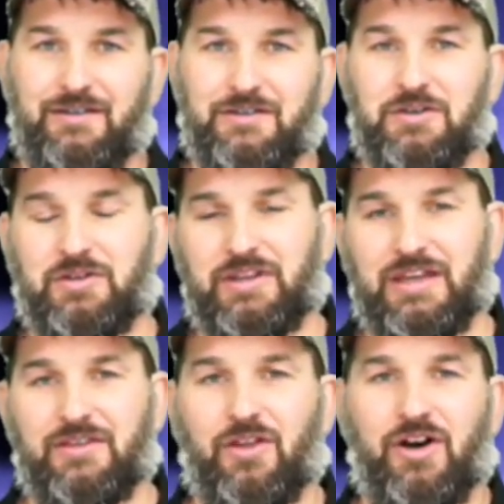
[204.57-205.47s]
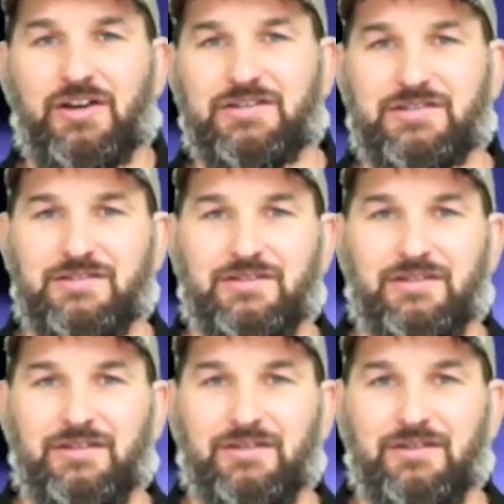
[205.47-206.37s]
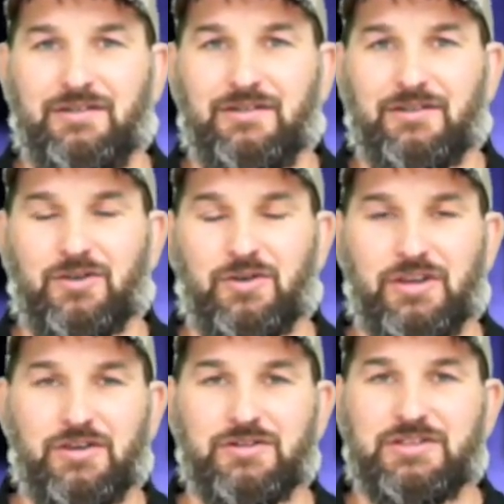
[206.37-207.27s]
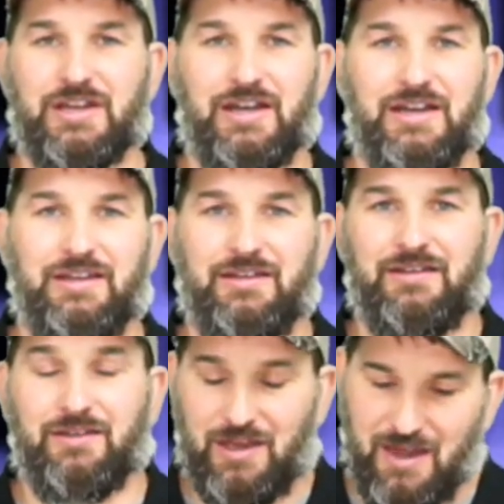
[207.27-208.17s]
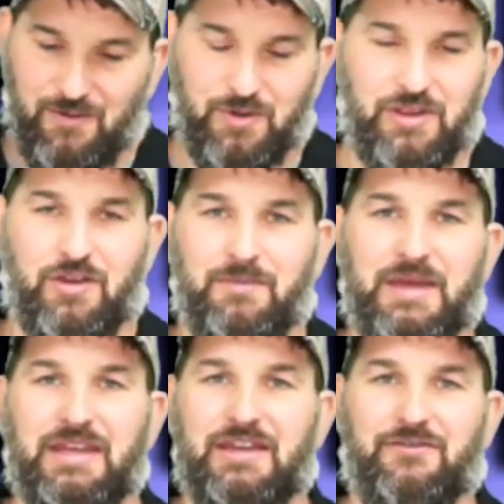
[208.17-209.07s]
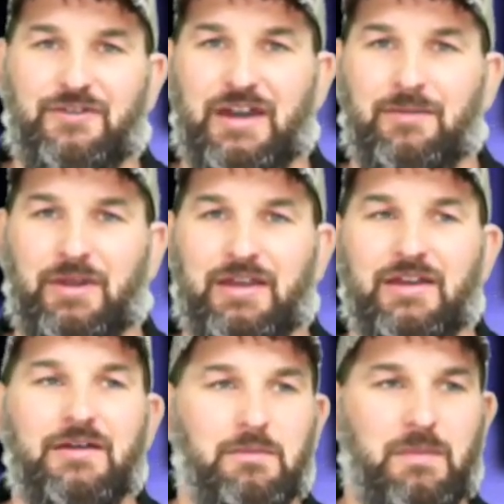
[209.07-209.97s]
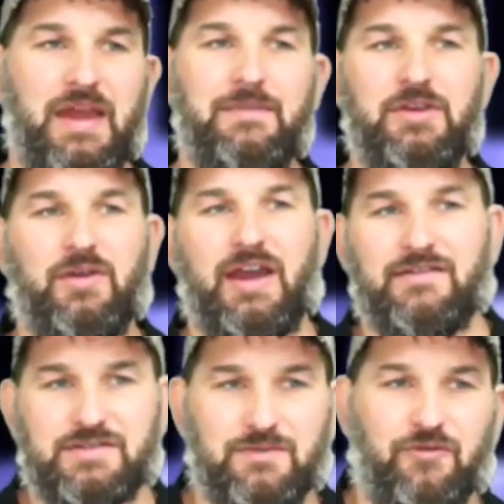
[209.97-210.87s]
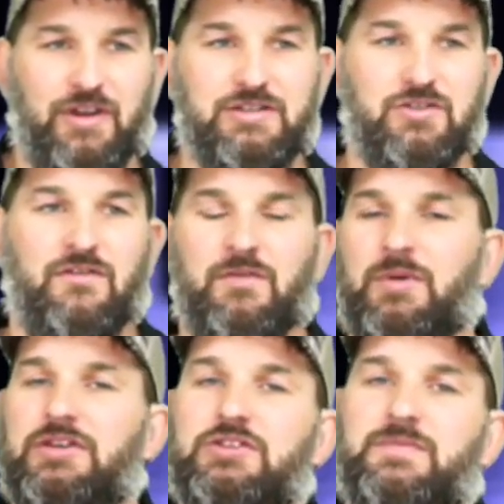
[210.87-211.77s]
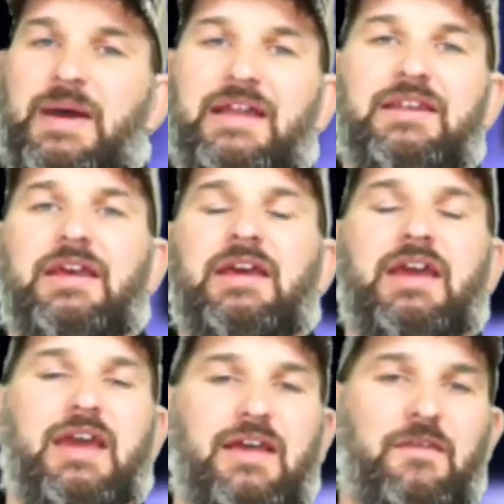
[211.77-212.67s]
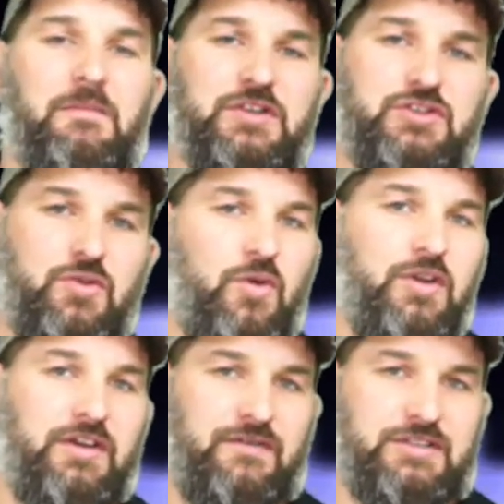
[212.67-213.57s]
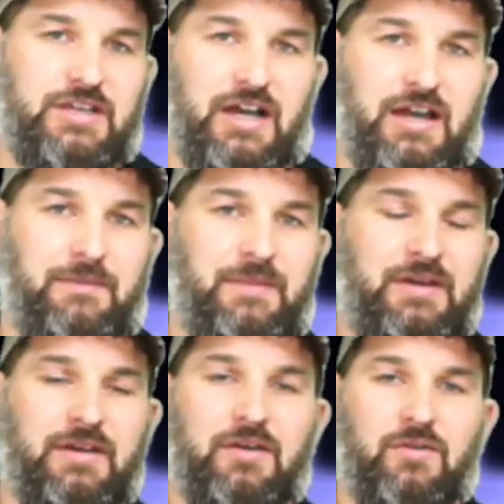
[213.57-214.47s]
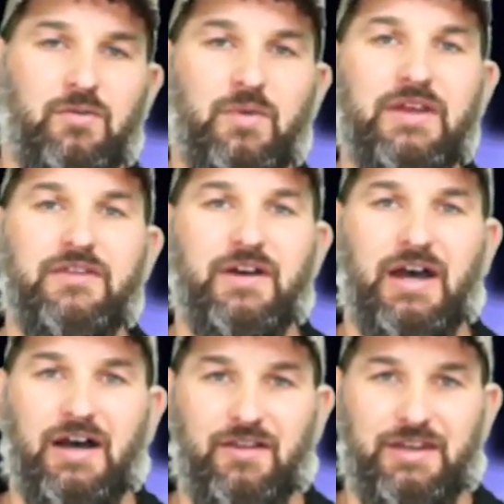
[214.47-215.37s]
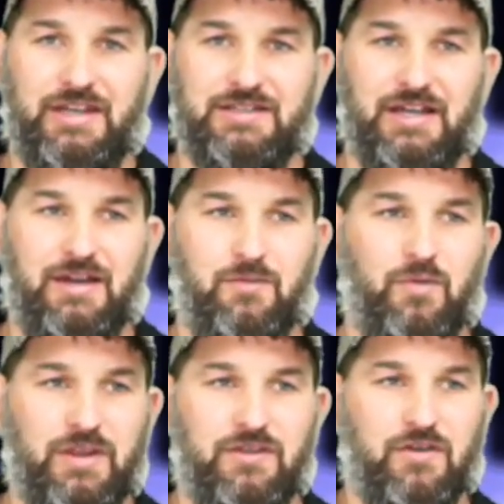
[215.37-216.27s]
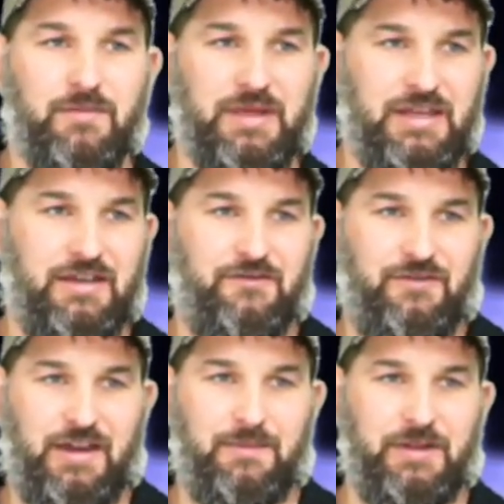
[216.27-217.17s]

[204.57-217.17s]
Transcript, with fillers: Go to the in laws, go to your side, you have it with your immediate family. Maybe you have some friends over, but you spend the majority of the time with the holiday time with your immediate family.